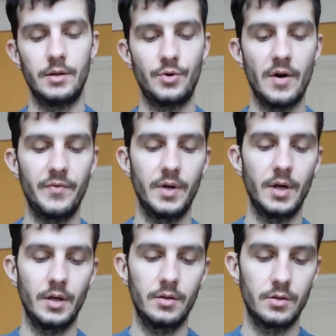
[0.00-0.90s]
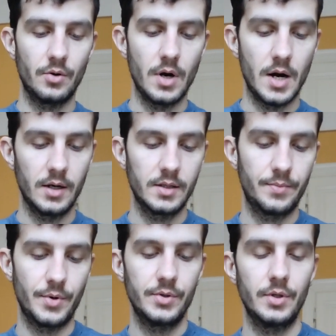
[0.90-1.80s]
trafficking,
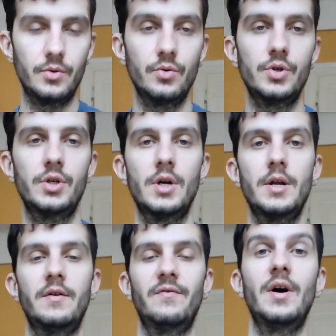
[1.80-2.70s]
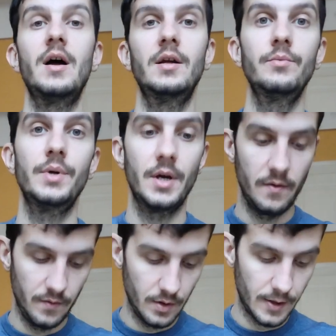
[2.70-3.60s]
drugs, prostitution, and violent
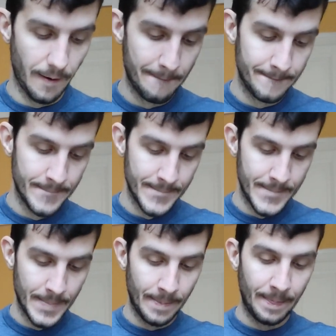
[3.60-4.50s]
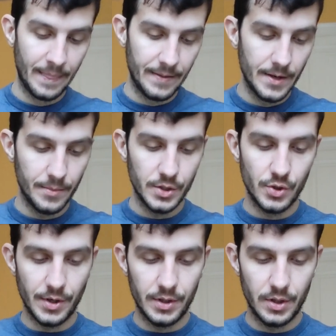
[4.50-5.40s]
behavior. The
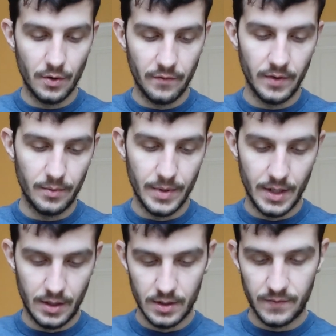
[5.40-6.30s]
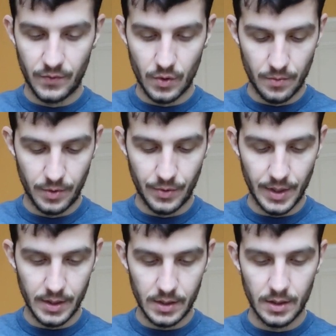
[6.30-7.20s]
majority of Albanians from
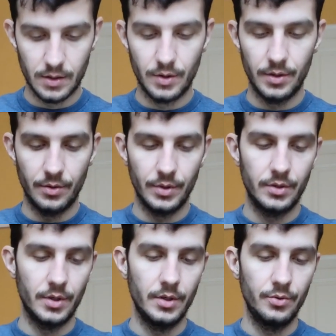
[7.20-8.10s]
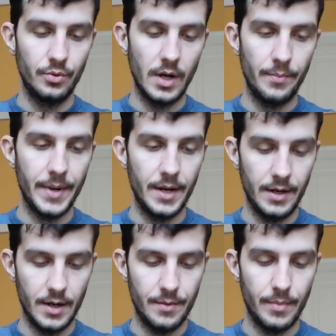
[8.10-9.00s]
Greece returned to
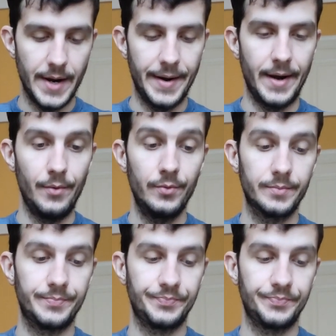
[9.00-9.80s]
Albania by now.